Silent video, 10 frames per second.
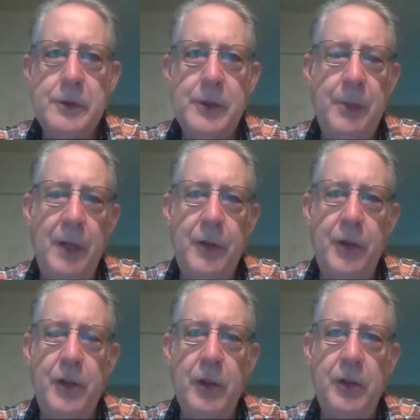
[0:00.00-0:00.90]
Sometimes
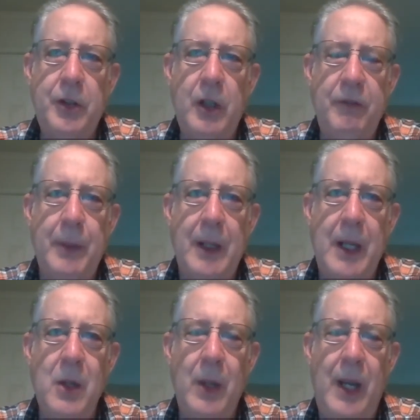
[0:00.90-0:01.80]
it's still tough, but
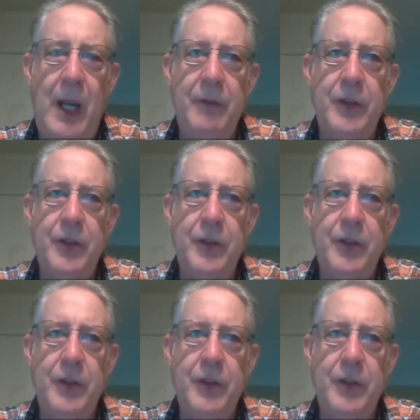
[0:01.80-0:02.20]
I don't have the